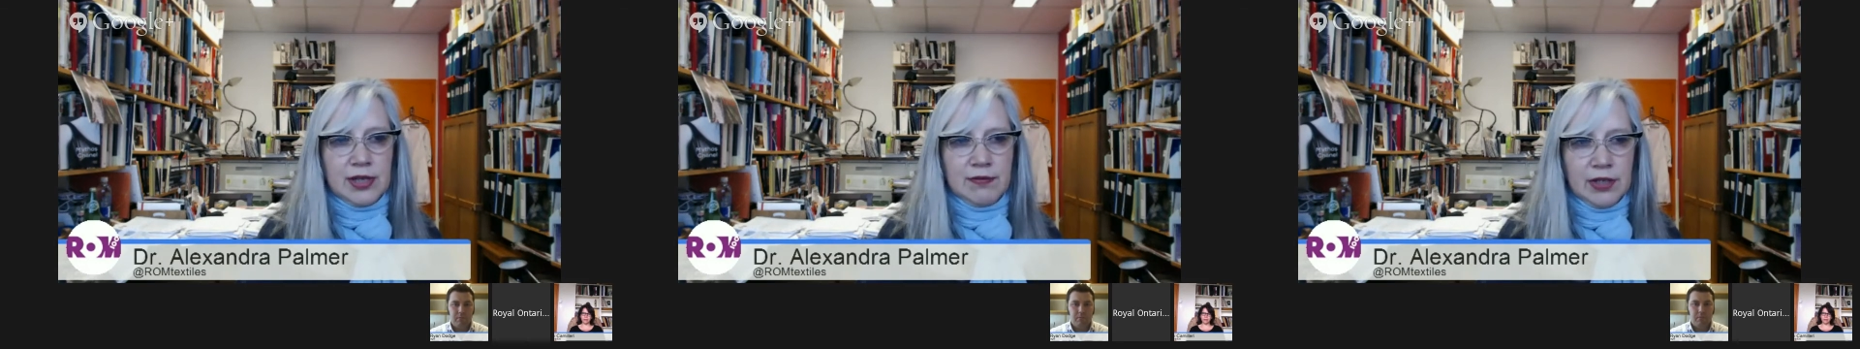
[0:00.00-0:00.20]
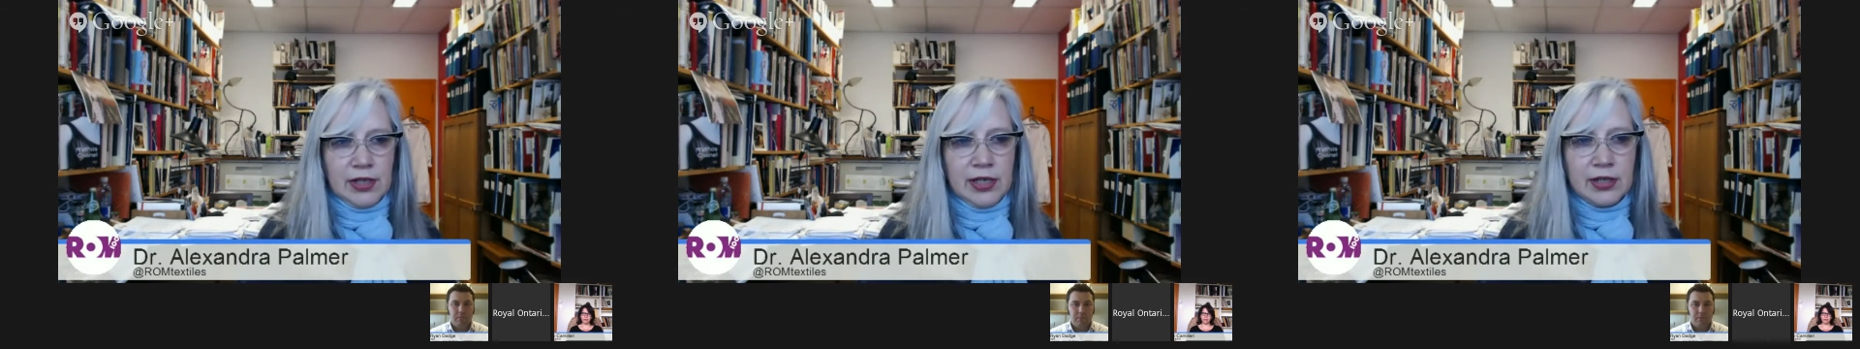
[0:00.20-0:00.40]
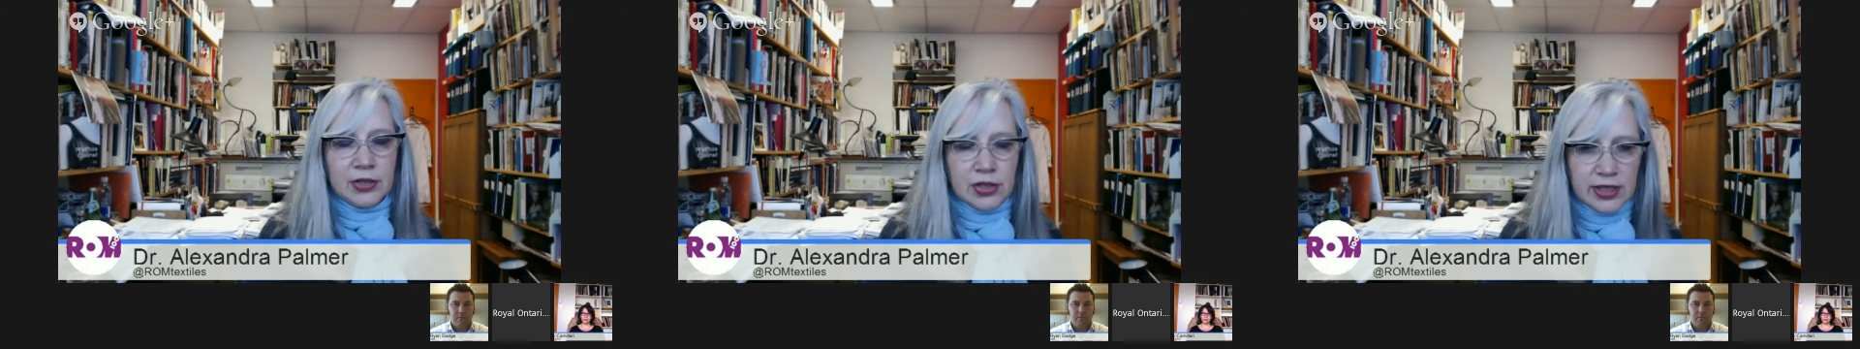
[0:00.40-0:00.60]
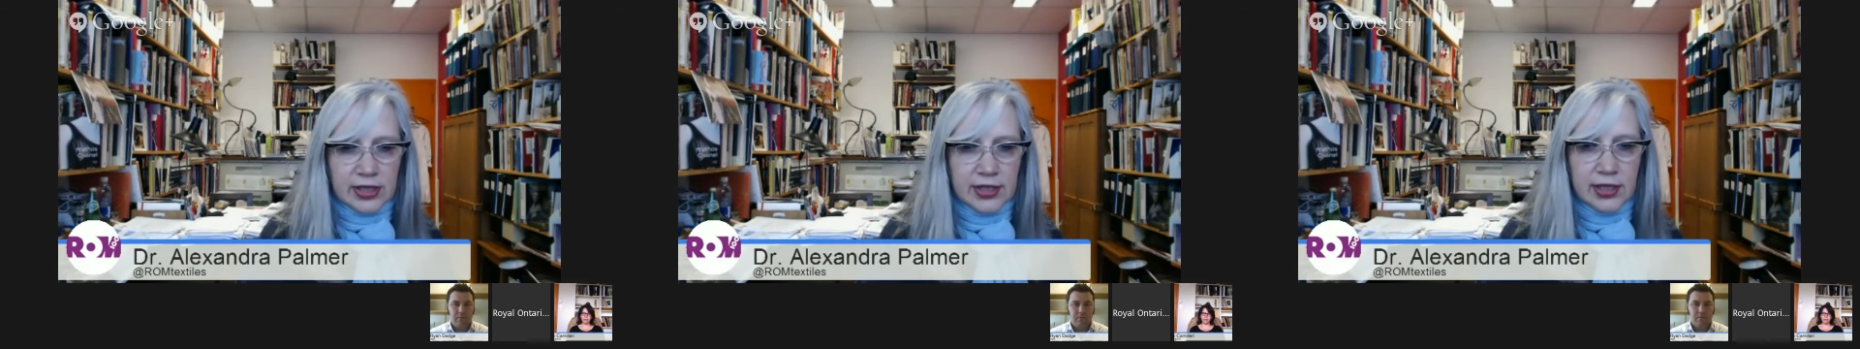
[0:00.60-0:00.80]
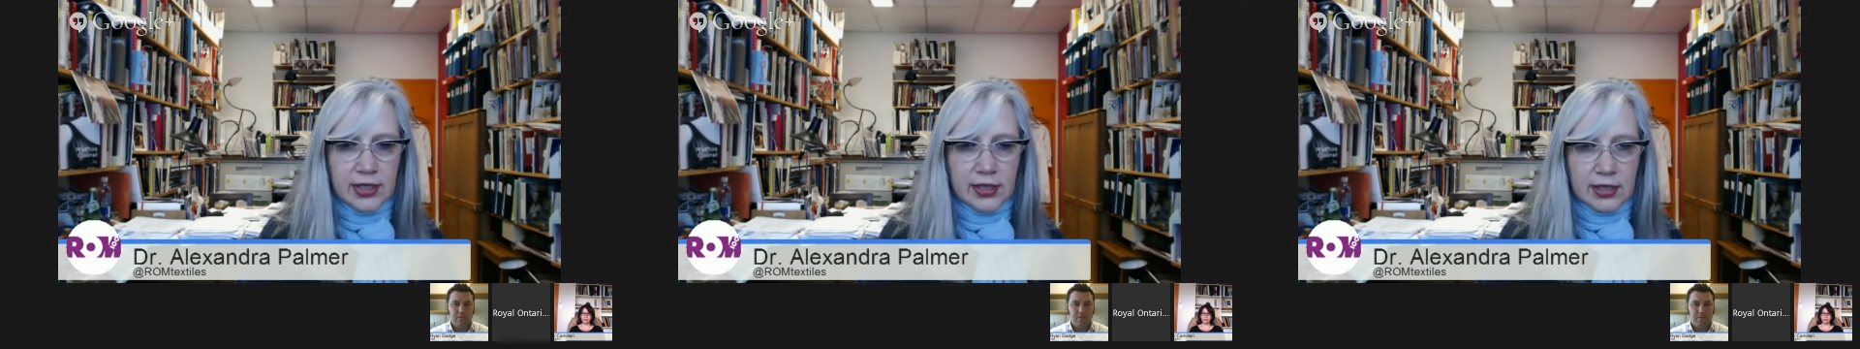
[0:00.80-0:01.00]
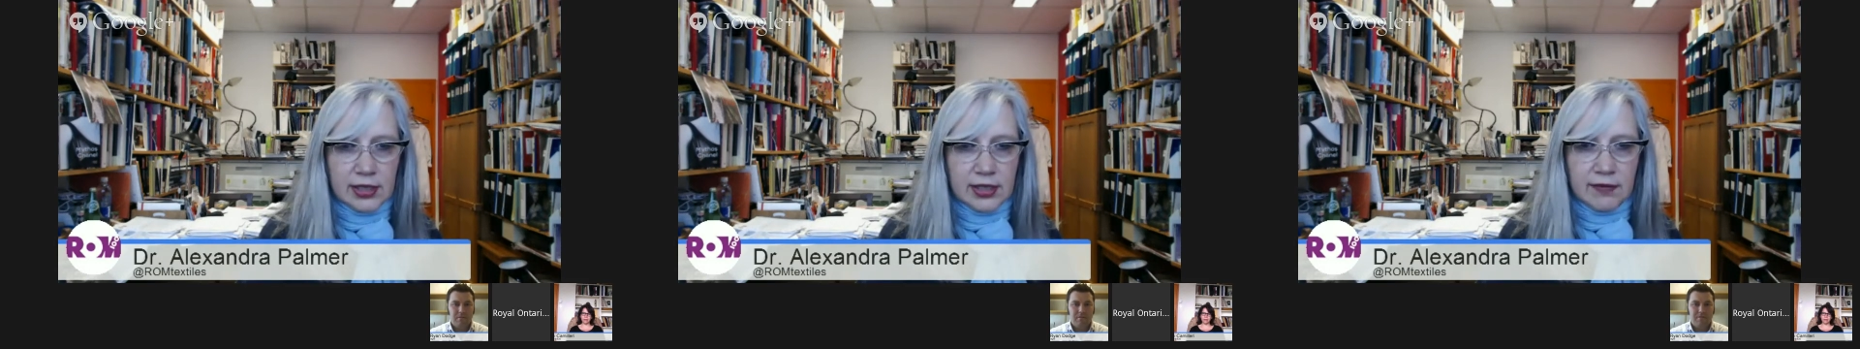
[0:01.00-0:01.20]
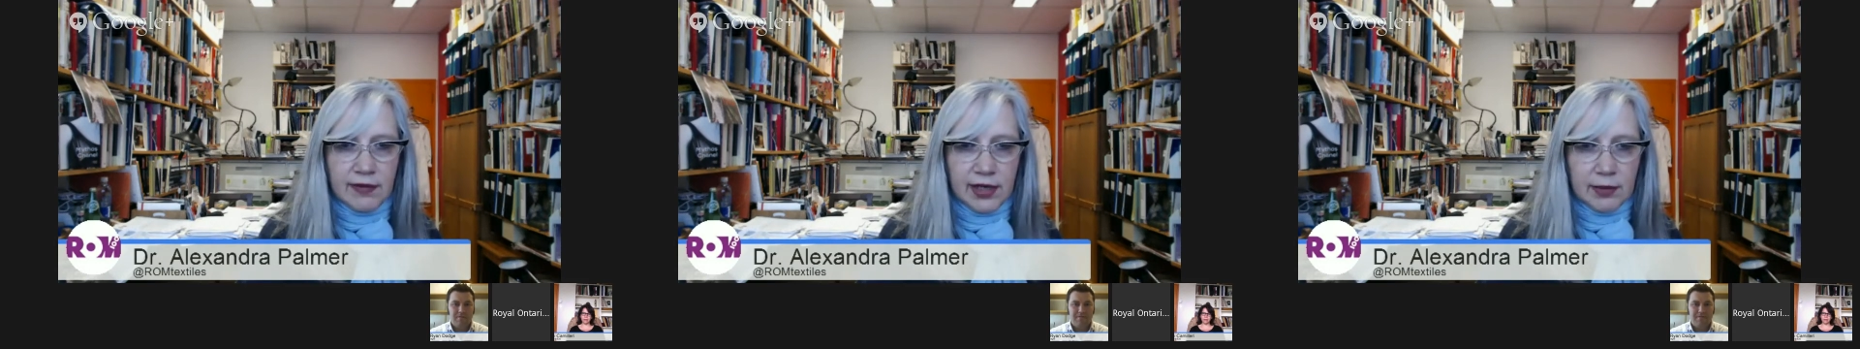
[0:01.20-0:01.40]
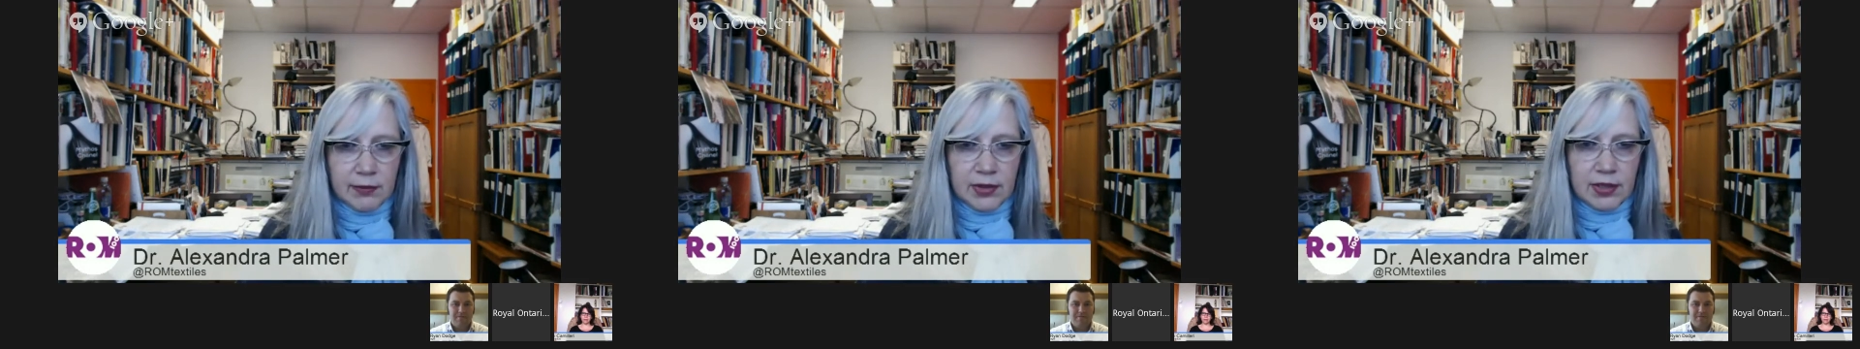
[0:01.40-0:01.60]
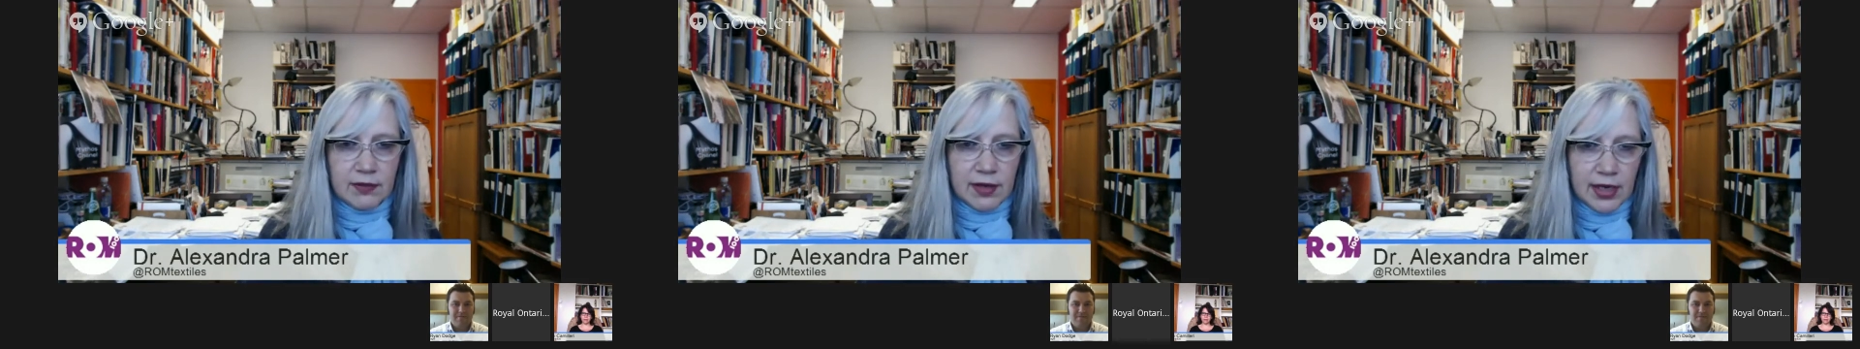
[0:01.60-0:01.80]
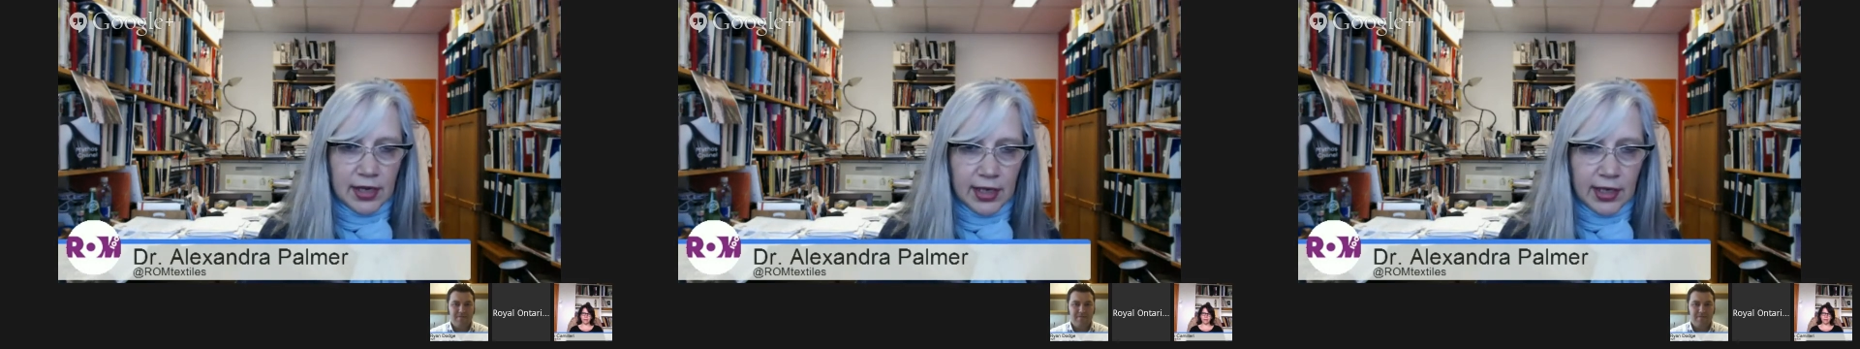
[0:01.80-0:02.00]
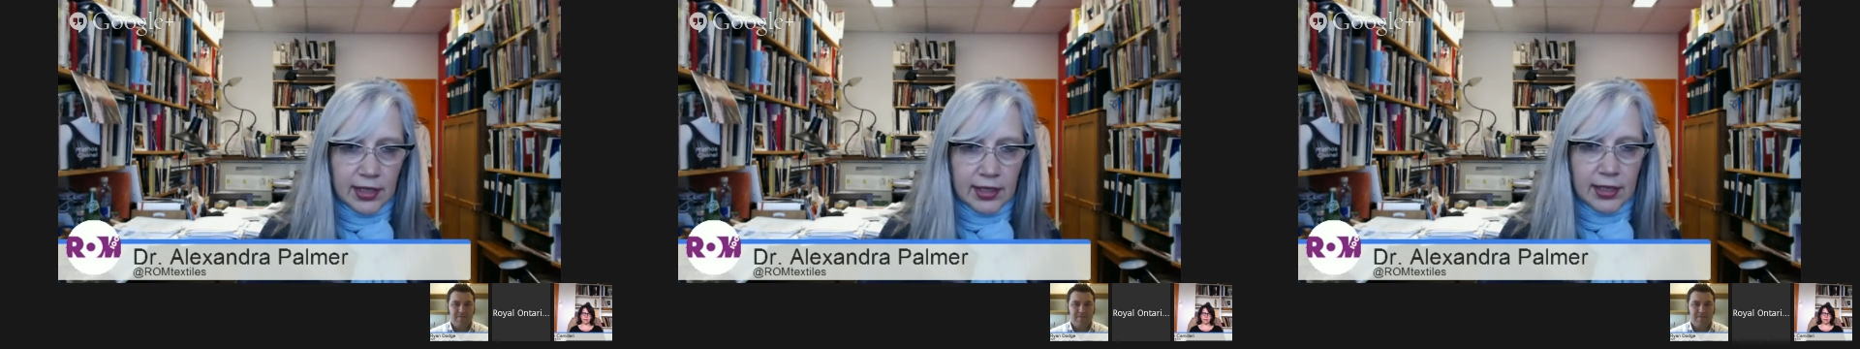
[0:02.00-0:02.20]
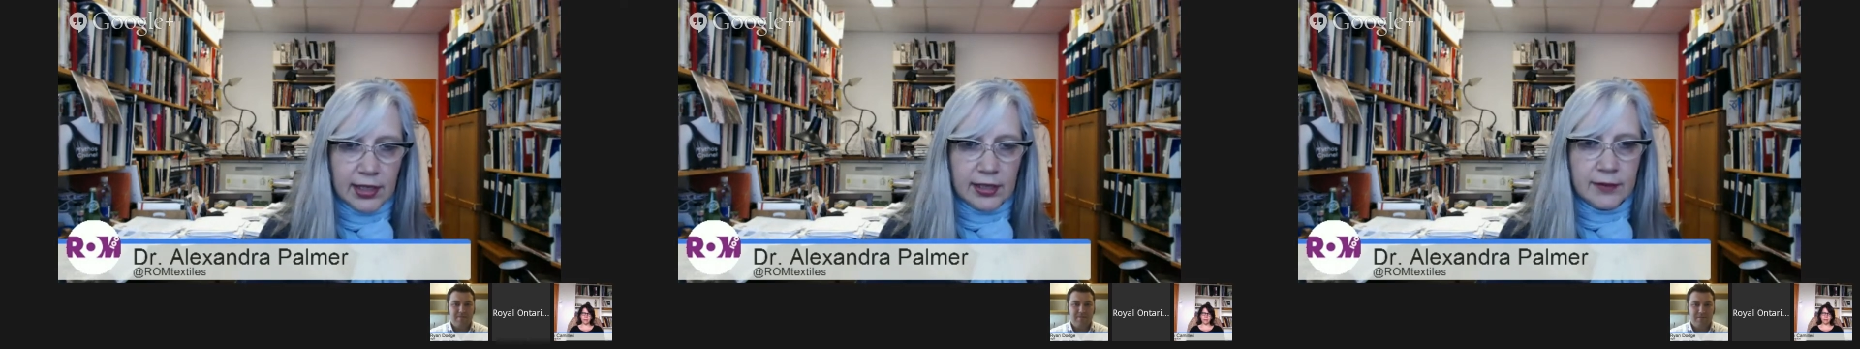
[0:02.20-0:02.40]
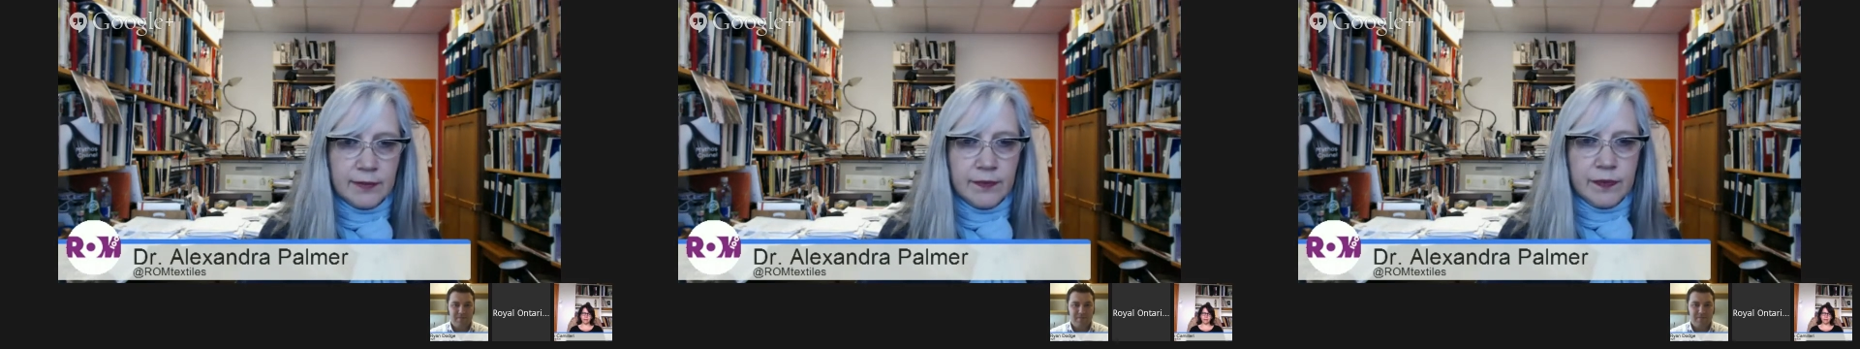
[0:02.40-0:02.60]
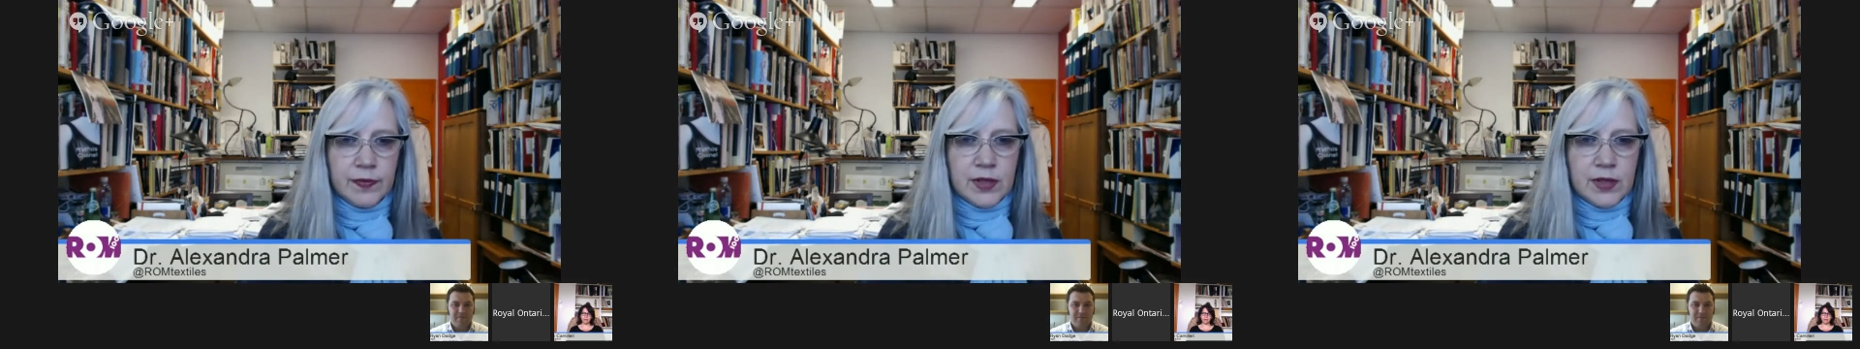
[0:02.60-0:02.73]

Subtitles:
I'm very interested in the development of cut and